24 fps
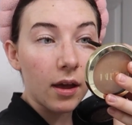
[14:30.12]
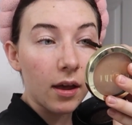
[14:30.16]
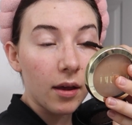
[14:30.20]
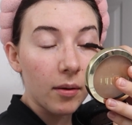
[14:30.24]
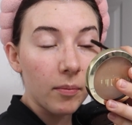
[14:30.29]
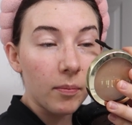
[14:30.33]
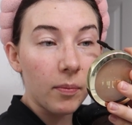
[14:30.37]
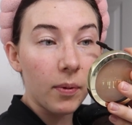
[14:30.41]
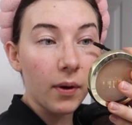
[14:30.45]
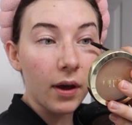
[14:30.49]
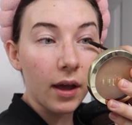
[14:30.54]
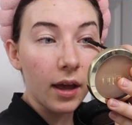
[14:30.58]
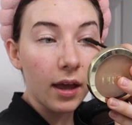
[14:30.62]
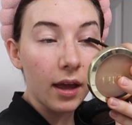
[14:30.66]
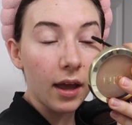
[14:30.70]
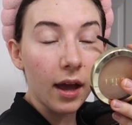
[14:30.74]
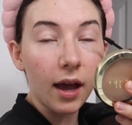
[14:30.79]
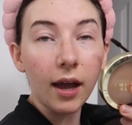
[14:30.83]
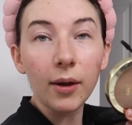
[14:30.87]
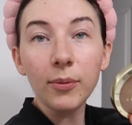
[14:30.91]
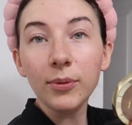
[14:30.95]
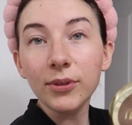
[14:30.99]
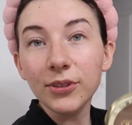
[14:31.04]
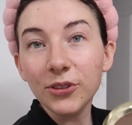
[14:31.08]
But
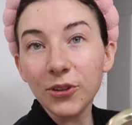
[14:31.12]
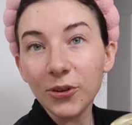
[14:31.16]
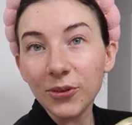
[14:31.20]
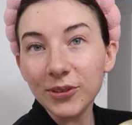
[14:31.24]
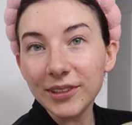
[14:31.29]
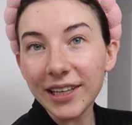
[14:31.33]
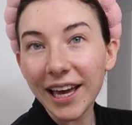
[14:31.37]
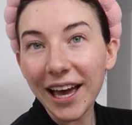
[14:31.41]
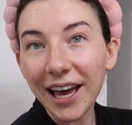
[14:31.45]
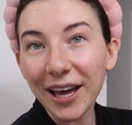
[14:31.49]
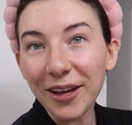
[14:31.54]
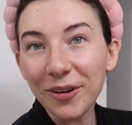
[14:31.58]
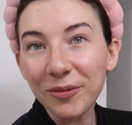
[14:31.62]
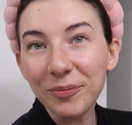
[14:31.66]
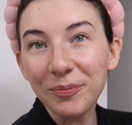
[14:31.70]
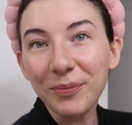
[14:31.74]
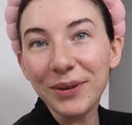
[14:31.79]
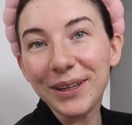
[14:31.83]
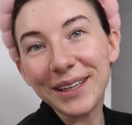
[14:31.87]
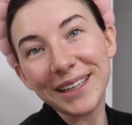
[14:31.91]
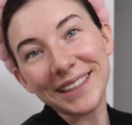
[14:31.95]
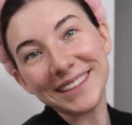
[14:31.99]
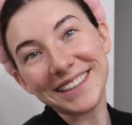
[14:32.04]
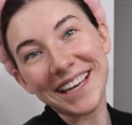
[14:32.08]
I was so sad
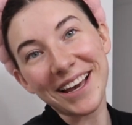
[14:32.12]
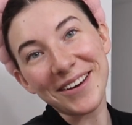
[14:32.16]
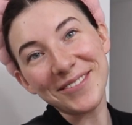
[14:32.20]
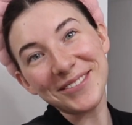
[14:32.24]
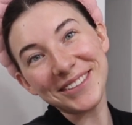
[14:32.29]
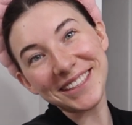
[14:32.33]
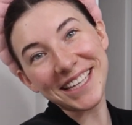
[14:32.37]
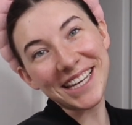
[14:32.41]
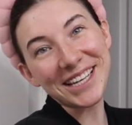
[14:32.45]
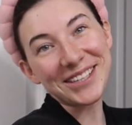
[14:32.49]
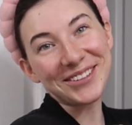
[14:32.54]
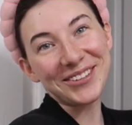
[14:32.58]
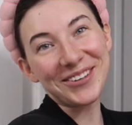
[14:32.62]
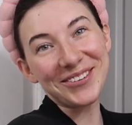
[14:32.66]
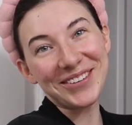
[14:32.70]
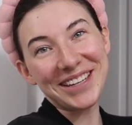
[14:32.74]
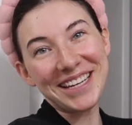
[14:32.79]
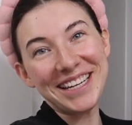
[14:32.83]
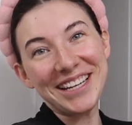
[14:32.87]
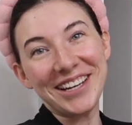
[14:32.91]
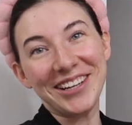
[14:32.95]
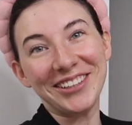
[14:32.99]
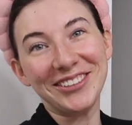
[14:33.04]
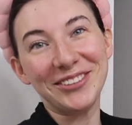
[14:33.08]
because I was like
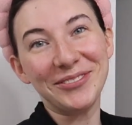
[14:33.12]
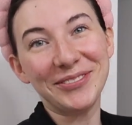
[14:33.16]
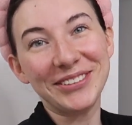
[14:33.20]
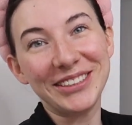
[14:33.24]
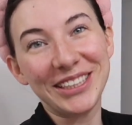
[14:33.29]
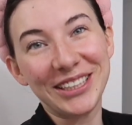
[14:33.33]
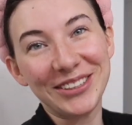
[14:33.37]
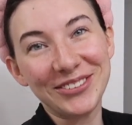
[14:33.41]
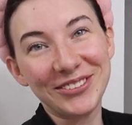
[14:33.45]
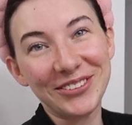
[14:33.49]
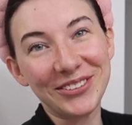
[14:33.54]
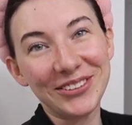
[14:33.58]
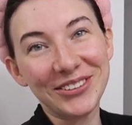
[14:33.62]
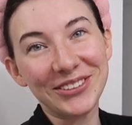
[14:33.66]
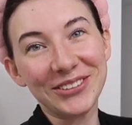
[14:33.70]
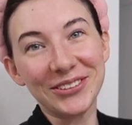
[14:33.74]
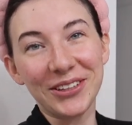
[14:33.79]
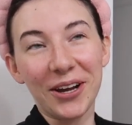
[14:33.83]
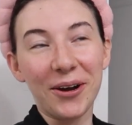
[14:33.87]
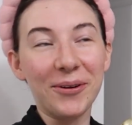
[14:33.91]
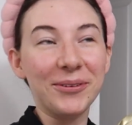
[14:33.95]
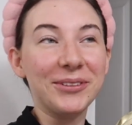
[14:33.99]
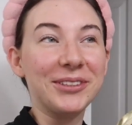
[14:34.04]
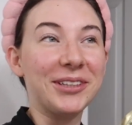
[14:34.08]
low-key 100% sure
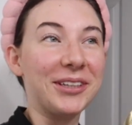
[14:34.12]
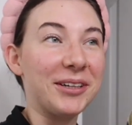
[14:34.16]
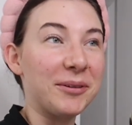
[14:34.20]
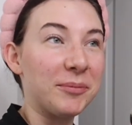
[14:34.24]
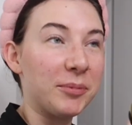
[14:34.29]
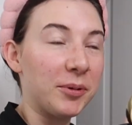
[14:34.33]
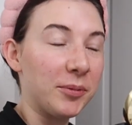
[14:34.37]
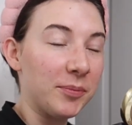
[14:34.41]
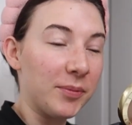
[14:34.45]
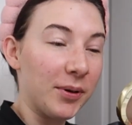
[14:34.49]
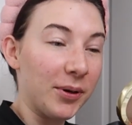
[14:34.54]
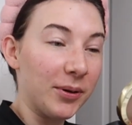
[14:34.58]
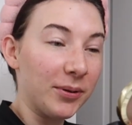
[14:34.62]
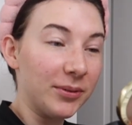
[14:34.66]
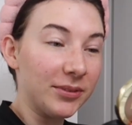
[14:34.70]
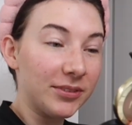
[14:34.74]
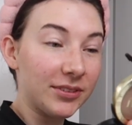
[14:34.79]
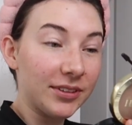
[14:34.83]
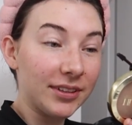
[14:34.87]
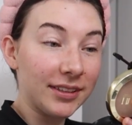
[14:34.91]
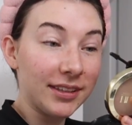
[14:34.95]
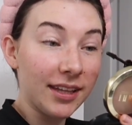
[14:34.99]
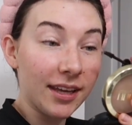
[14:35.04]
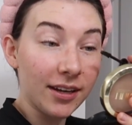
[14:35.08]
Scott was going to propose
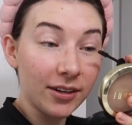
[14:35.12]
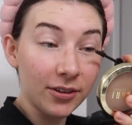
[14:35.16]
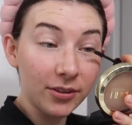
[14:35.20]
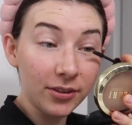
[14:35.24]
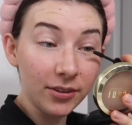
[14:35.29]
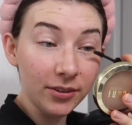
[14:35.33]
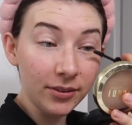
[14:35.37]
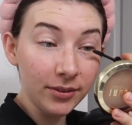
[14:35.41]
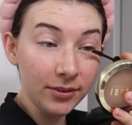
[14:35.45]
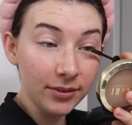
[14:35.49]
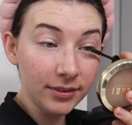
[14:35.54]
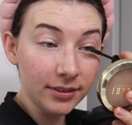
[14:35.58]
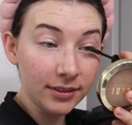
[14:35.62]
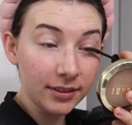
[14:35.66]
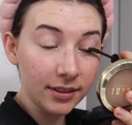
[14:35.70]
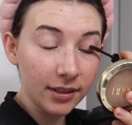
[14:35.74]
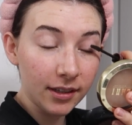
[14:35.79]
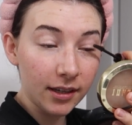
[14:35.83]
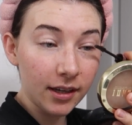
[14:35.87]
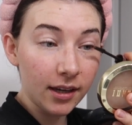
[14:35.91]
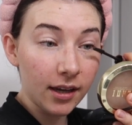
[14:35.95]
during that cruise.